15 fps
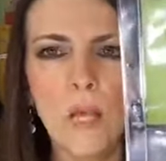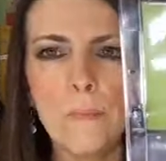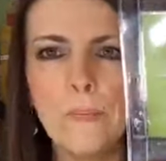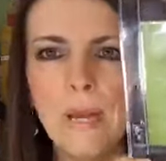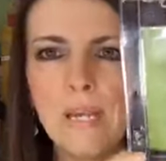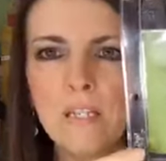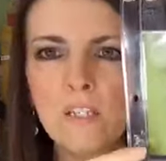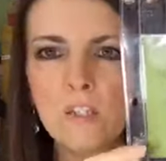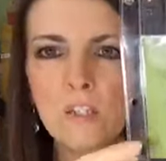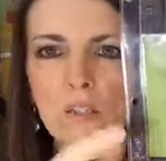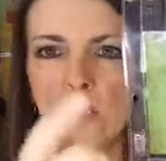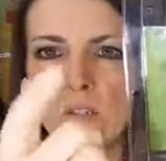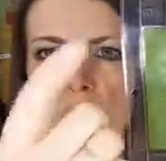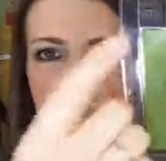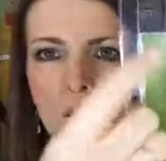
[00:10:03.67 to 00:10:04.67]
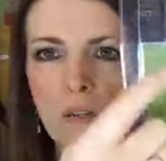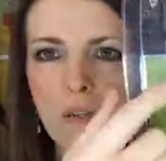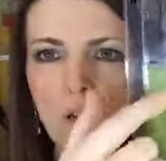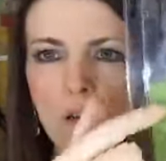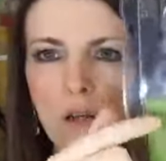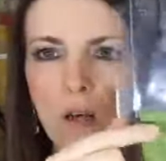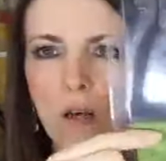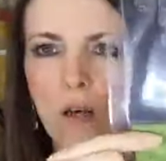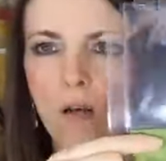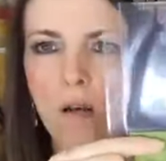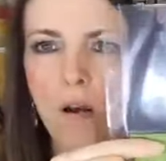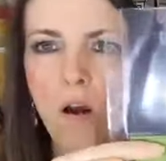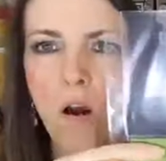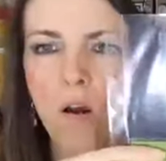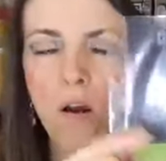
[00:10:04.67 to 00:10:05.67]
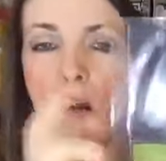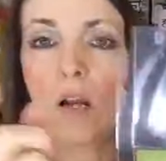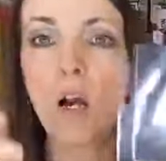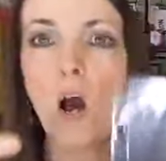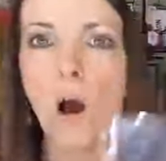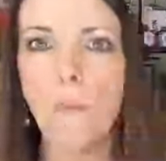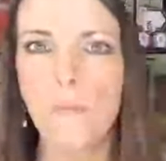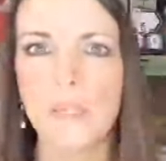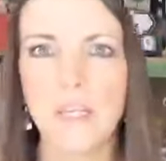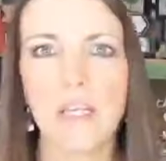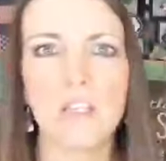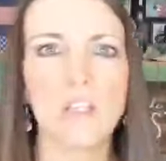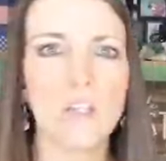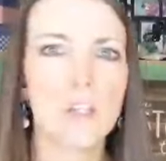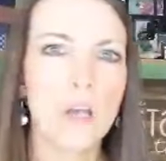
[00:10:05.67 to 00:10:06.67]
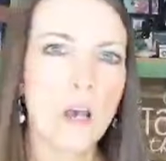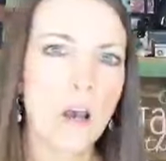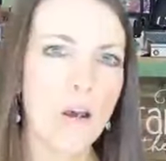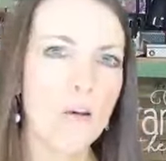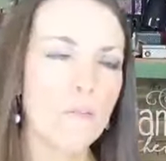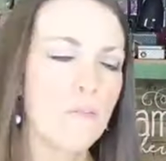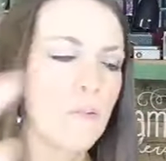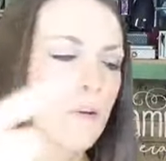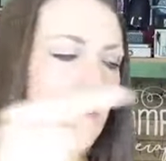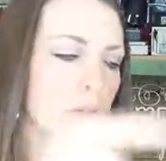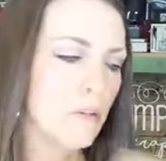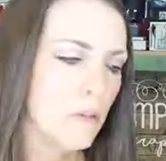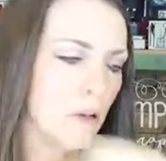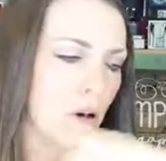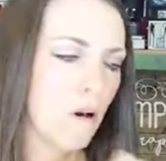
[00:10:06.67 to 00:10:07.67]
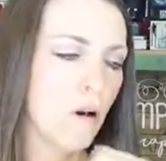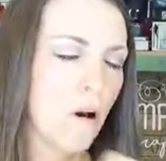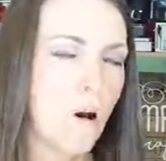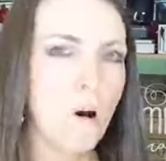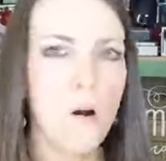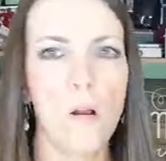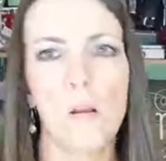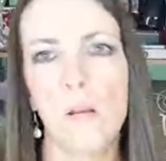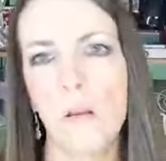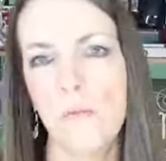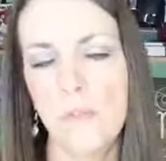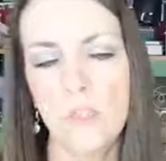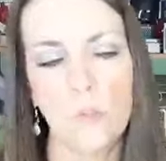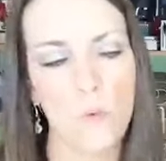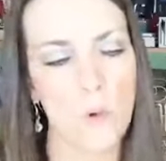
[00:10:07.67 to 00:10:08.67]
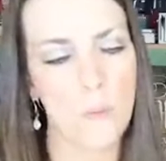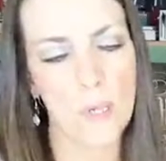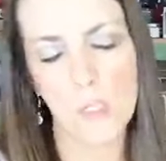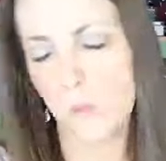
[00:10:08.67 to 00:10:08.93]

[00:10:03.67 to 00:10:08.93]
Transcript: pages are a combination of all of the 12 by